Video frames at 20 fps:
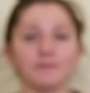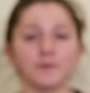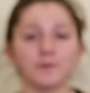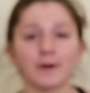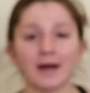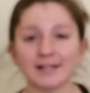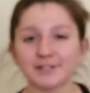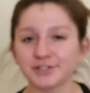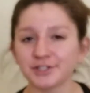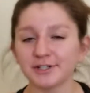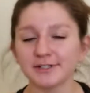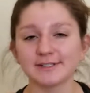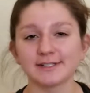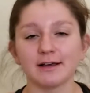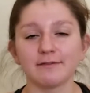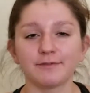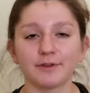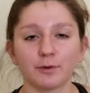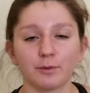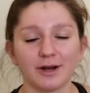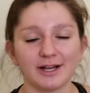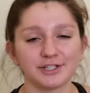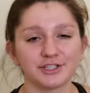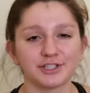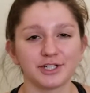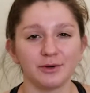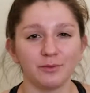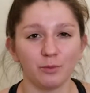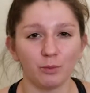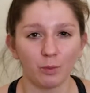you ask yourself the
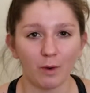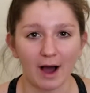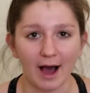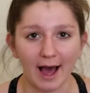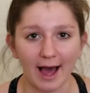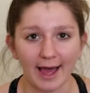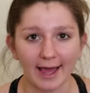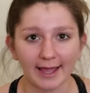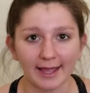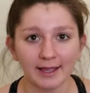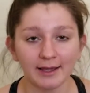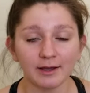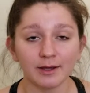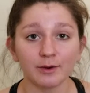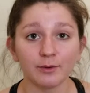question, why